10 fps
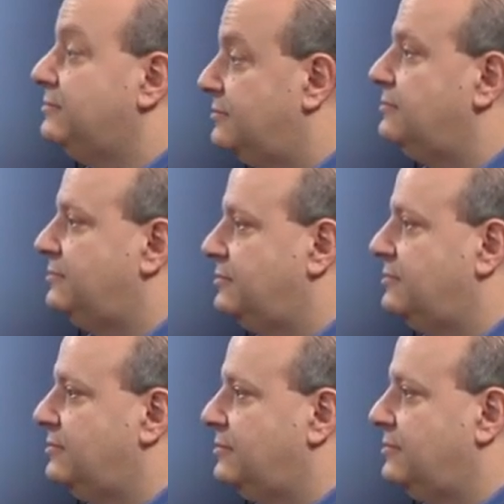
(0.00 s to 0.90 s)

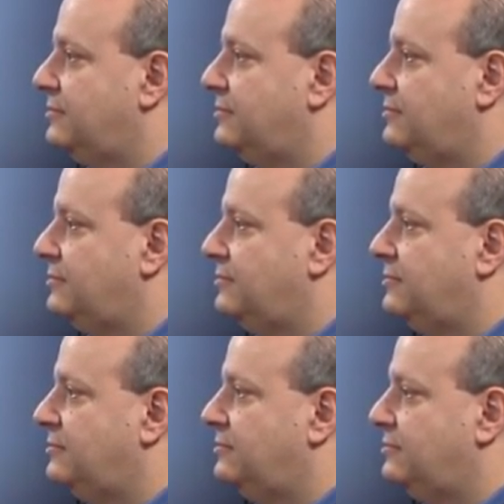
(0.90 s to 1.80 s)

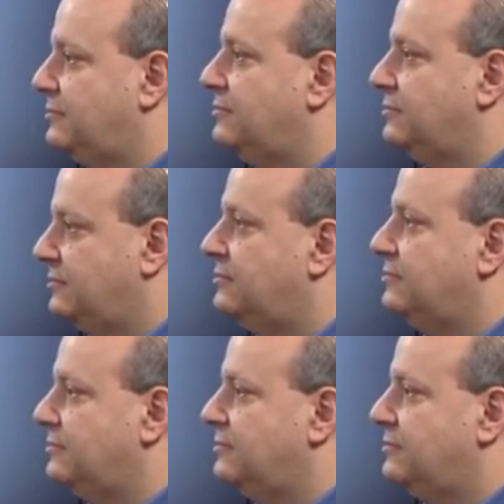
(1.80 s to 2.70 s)

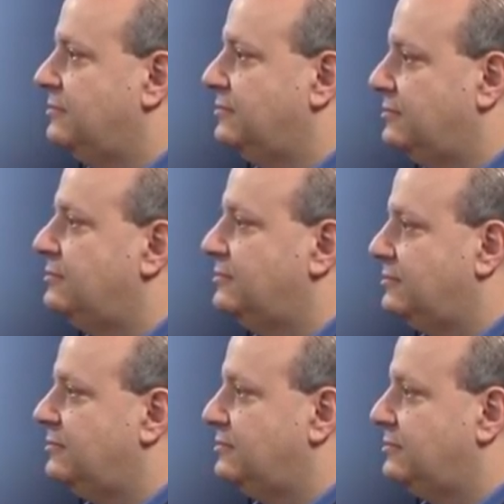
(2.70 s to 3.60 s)

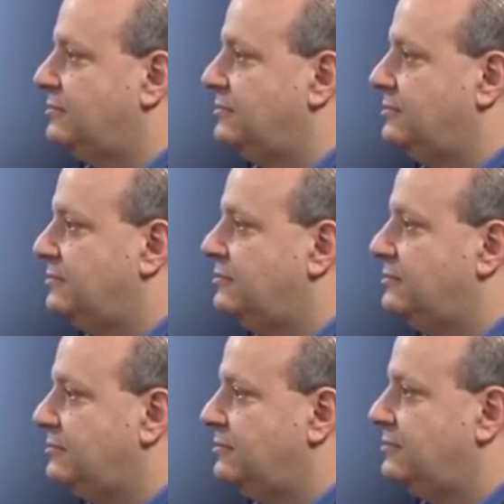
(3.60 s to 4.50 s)

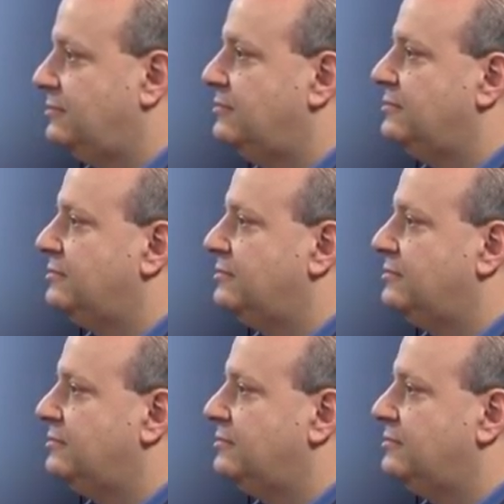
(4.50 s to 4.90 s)
(not speaking)